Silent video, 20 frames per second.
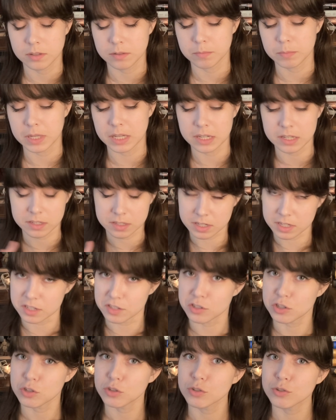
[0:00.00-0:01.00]
because
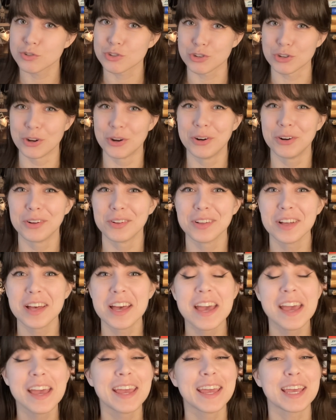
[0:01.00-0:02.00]
he's delusional,
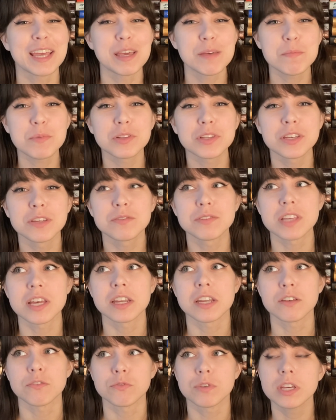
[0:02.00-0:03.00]
he believes that
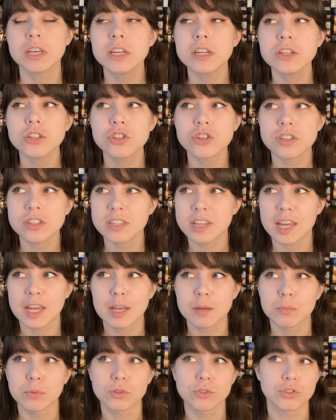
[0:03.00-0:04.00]
if he is just
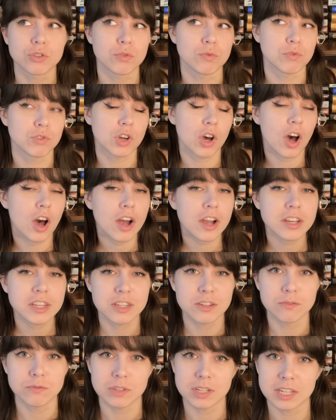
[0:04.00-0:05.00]
able to talk
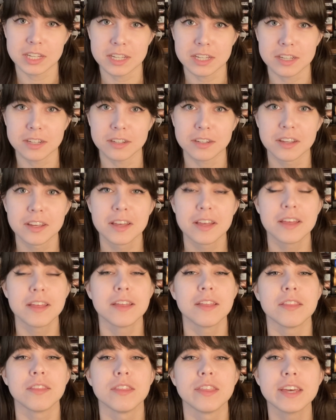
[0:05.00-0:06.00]
to Vidian,
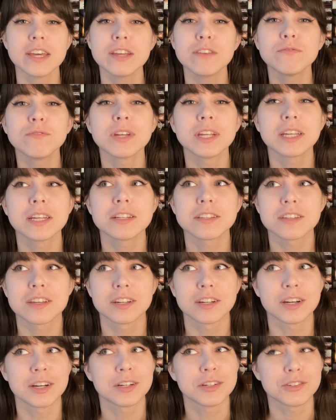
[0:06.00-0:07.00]
then Vidian's going
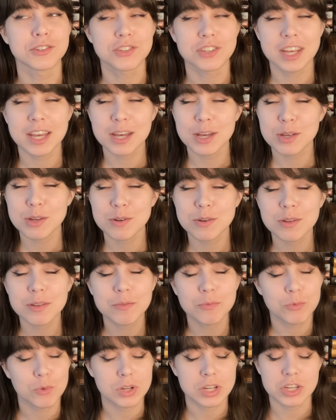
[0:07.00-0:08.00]
to understand
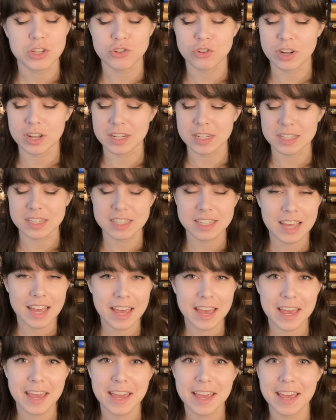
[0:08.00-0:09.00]
what he's trying to
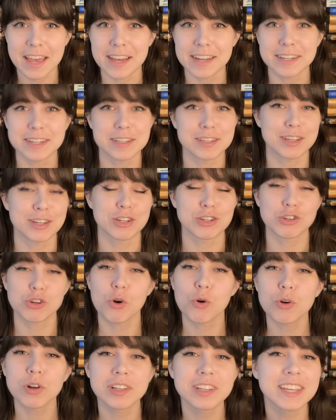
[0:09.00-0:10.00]
say, and he's going to
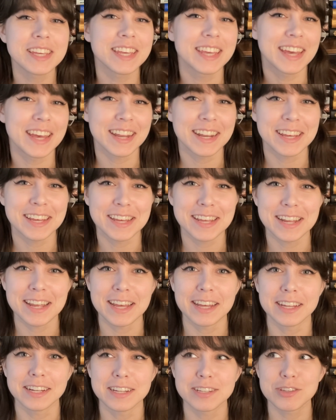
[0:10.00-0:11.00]
totally get it,
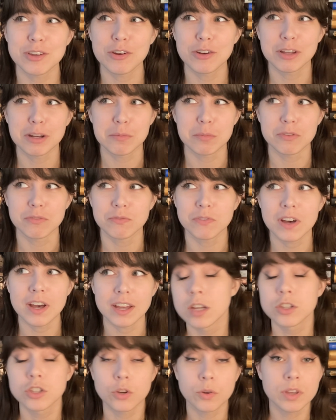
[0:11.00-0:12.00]
and it's all going to be
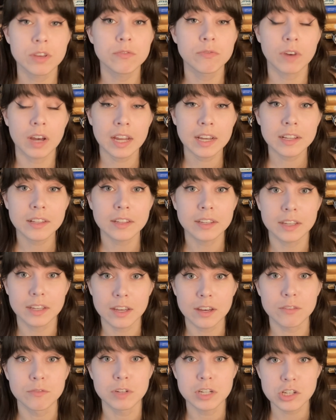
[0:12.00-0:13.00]
fine. So he finally,
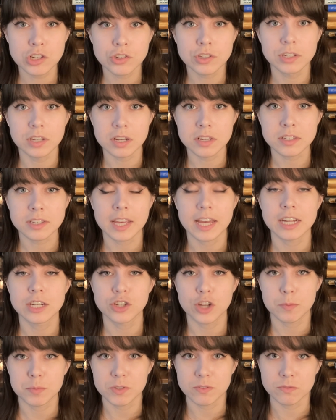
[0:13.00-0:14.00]
eventually does
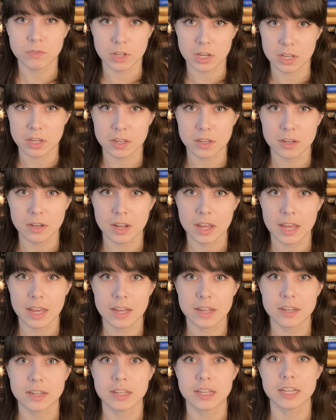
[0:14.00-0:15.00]
catch up to Vidian,
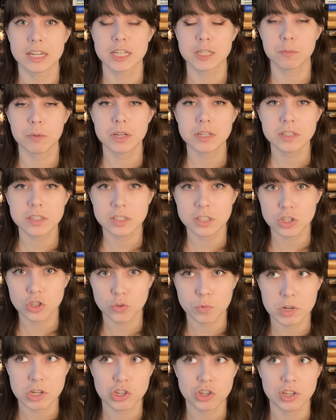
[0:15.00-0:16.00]
and he explains the
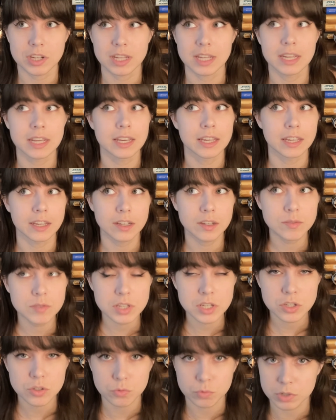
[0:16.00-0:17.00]
situation. He gives
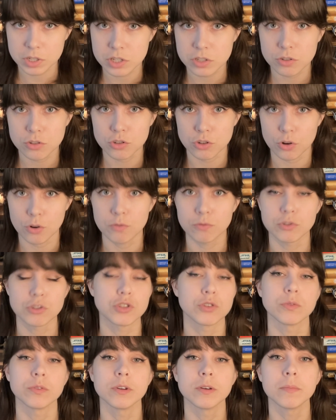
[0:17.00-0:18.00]
his research over
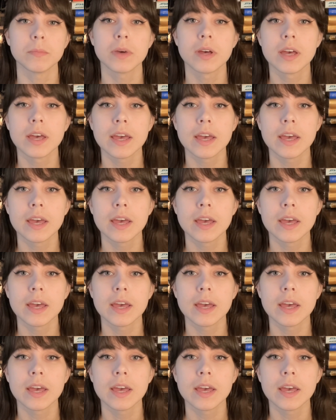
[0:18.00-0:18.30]
to him.